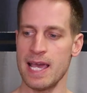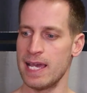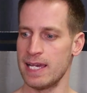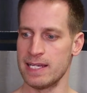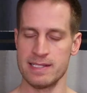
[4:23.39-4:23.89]

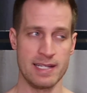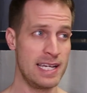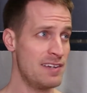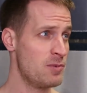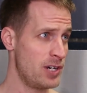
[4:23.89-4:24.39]
And
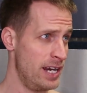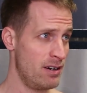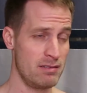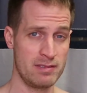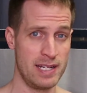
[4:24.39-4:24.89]
I have more
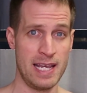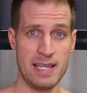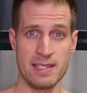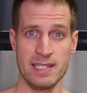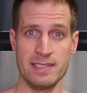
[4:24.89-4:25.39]
hair
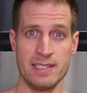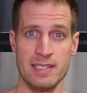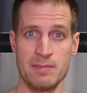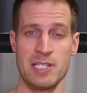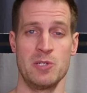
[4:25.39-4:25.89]
today than I
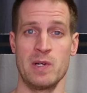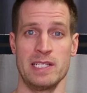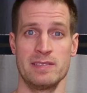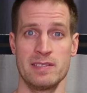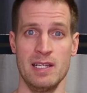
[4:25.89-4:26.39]
did in my
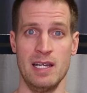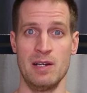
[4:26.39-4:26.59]
20s,